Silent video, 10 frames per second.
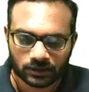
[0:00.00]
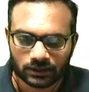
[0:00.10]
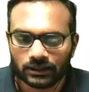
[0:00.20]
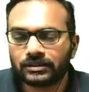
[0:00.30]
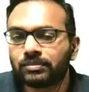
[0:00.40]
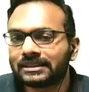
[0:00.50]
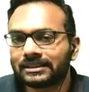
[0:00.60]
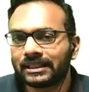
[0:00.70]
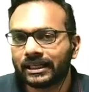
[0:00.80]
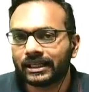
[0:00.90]
These masses
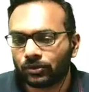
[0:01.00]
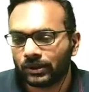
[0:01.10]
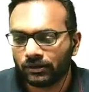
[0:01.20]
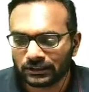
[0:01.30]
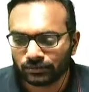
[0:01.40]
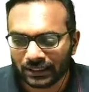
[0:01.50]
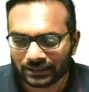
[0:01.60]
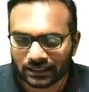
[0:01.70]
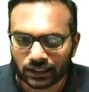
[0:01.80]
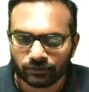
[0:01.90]
are equal, which makes
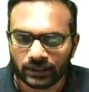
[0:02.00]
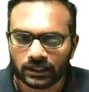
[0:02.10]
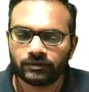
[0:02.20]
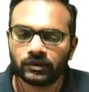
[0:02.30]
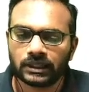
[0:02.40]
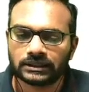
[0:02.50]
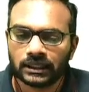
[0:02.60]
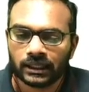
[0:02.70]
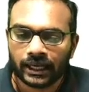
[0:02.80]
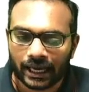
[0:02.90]
it convenient for us.
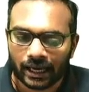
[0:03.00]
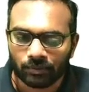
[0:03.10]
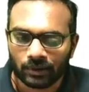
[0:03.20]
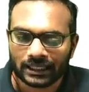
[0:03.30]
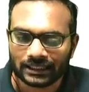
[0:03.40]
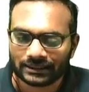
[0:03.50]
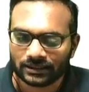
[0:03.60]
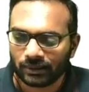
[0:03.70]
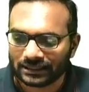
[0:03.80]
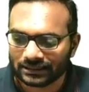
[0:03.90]
M attached
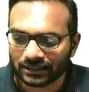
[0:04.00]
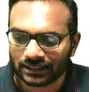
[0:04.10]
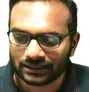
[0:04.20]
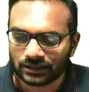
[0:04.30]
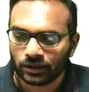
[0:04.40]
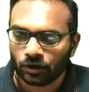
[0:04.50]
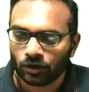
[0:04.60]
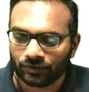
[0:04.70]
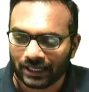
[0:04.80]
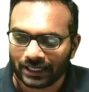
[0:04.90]
by strings of
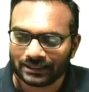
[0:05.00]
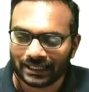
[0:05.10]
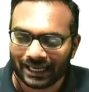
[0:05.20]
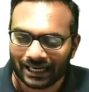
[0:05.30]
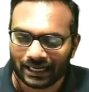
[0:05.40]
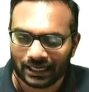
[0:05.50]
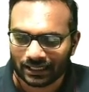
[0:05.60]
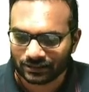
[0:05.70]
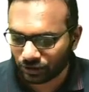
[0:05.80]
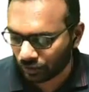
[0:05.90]
length L,
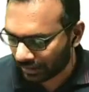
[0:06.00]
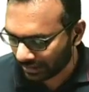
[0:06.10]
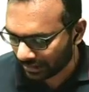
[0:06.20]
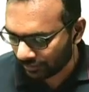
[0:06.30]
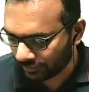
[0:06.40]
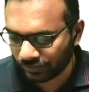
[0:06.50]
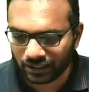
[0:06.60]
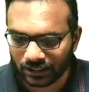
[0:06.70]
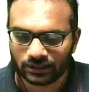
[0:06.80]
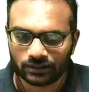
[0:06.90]
as shown in the figure.
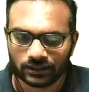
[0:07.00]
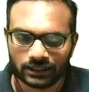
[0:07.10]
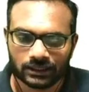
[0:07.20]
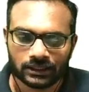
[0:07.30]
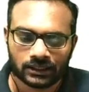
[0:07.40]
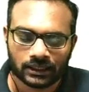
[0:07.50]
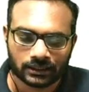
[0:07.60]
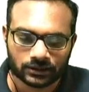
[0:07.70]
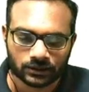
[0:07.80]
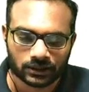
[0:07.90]
Right? As
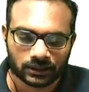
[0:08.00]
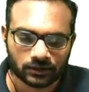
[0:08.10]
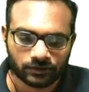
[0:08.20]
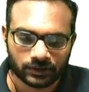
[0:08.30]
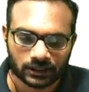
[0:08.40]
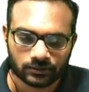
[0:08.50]
shown in the figure.